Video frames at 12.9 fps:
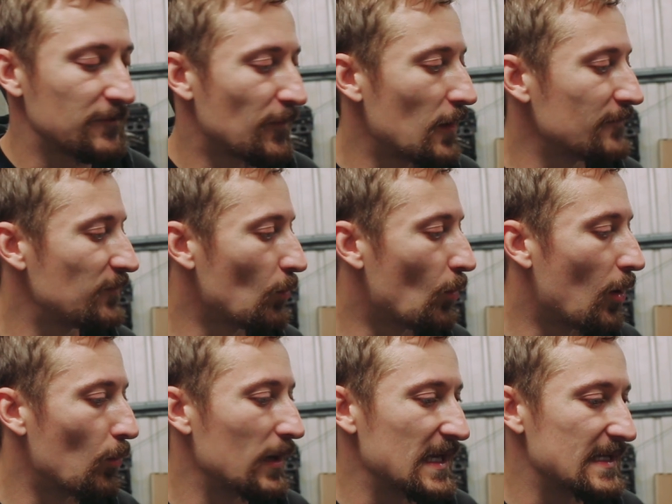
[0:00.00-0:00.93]
fine for
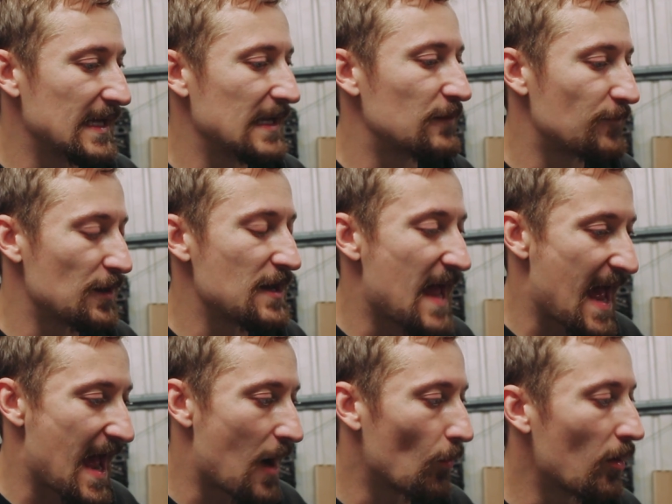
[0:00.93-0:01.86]
what we need for
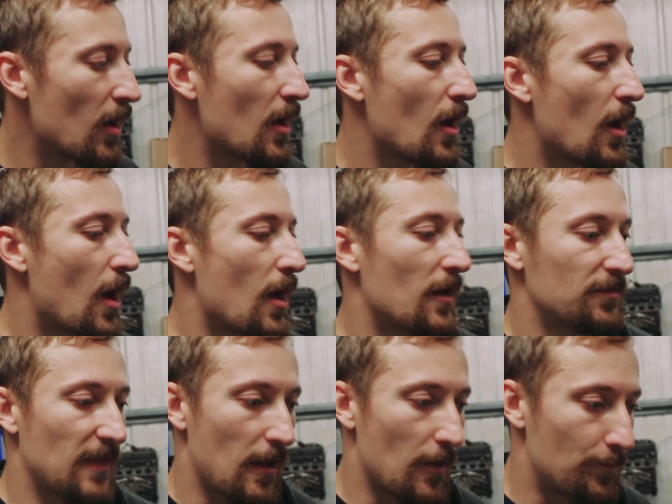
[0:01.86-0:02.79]
now.
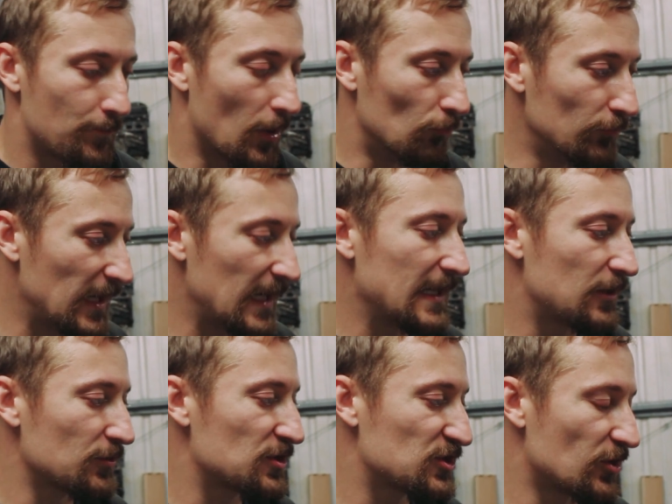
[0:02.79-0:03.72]
They're a really
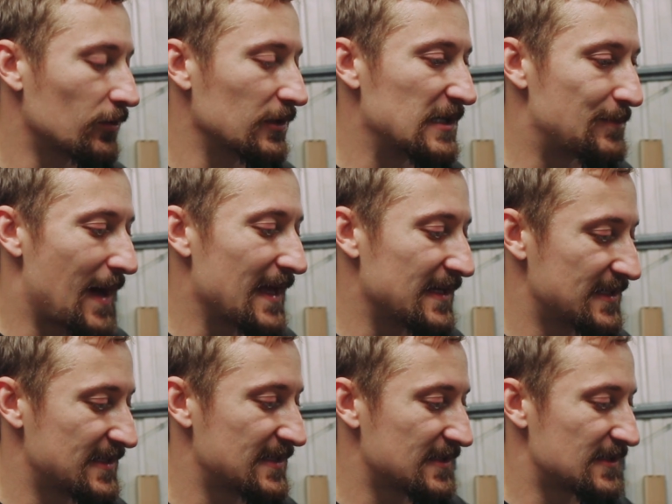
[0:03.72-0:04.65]
good solid
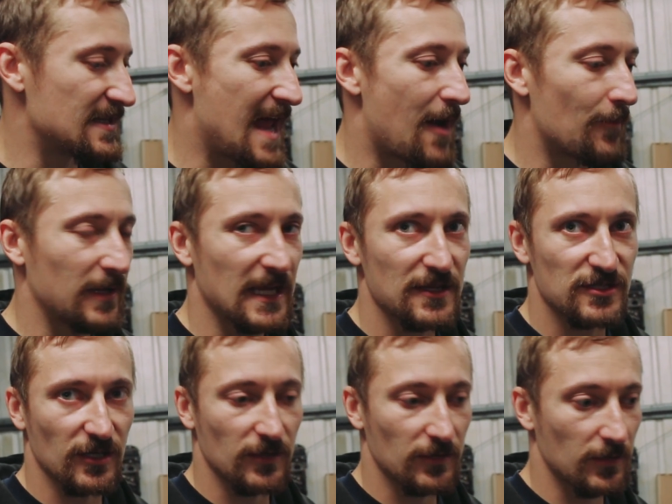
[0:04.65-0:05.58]
base to now begin
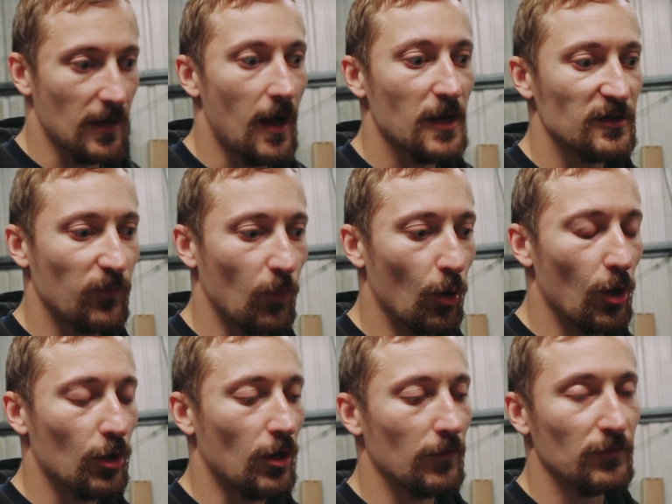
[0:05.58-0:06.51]
to kind of
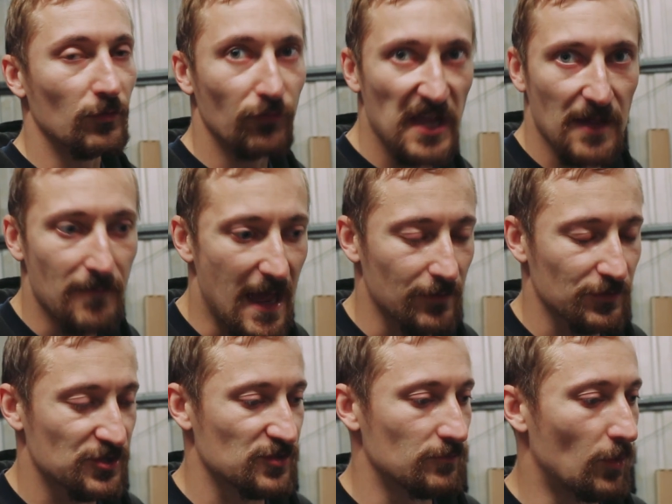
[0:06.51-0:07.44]
work on the rear
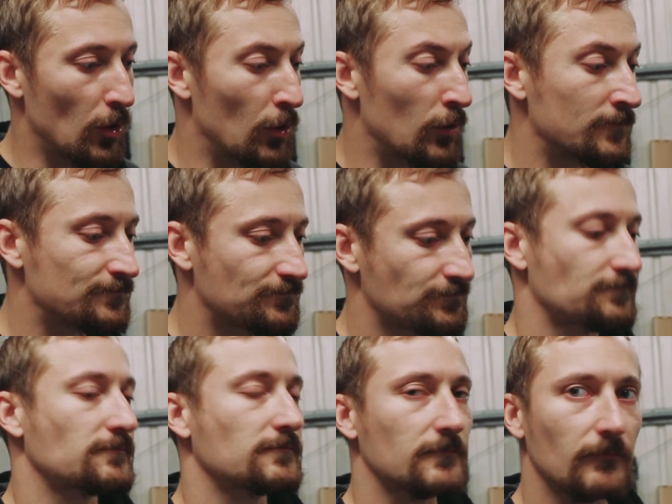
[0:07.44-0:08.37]
mounts some more
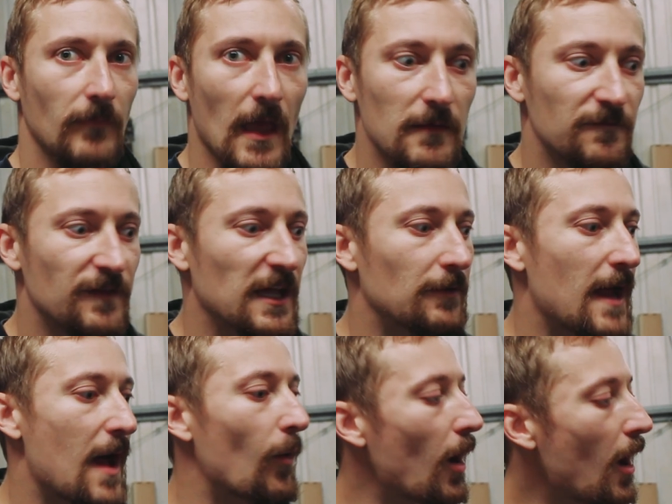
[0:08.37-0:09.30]
and figure
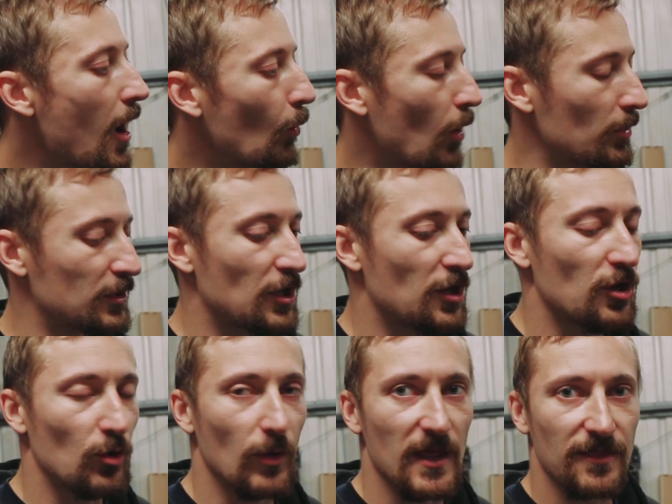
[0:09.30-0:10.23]
out what we're going to
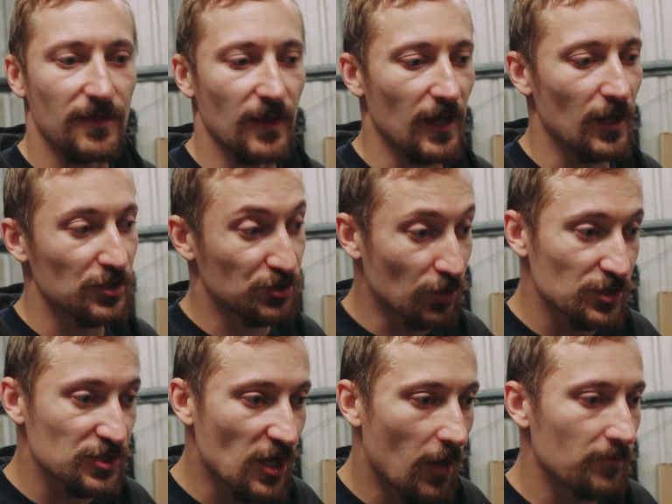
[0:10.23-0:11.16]
do with the
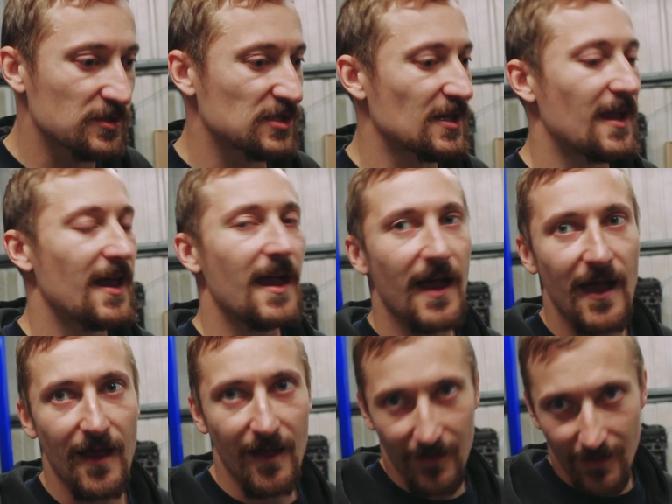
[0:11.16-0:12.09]
strut tops,
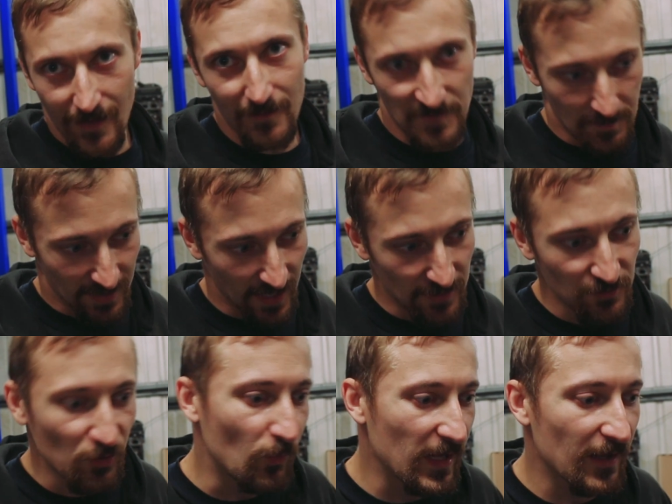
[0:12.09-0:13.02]
fabricate
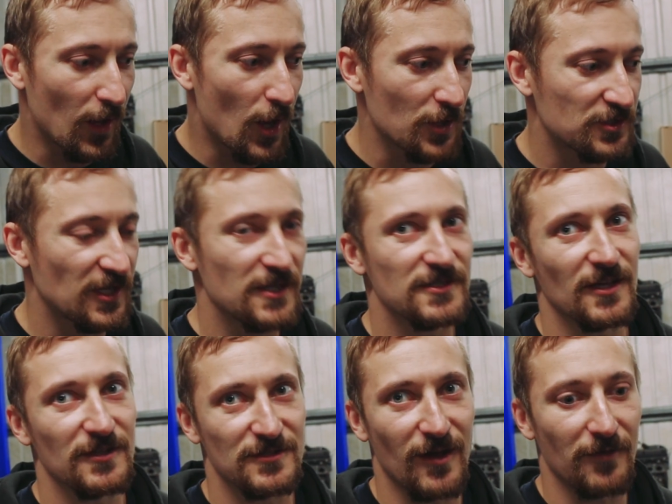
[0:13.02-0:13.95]
new wheel arches
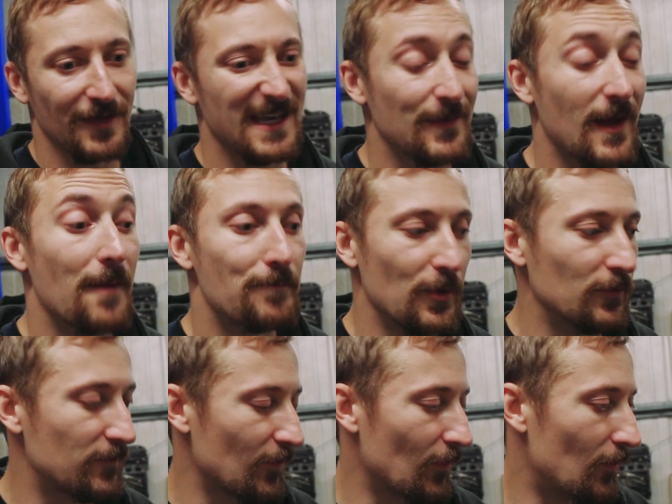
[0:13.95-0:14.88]
and start thinking about a
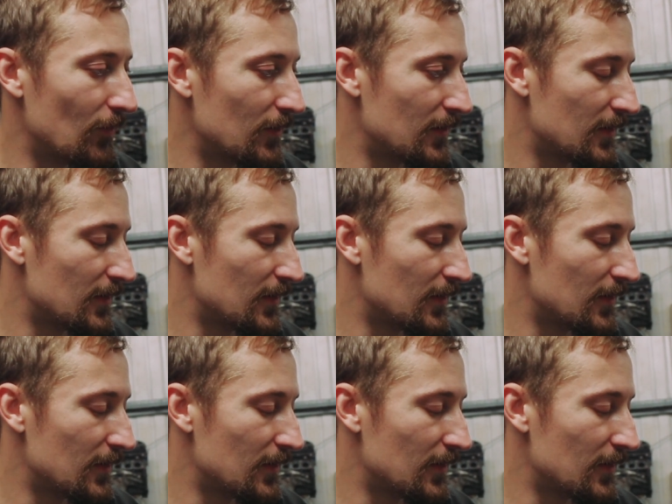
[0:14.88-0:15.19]
boot floor.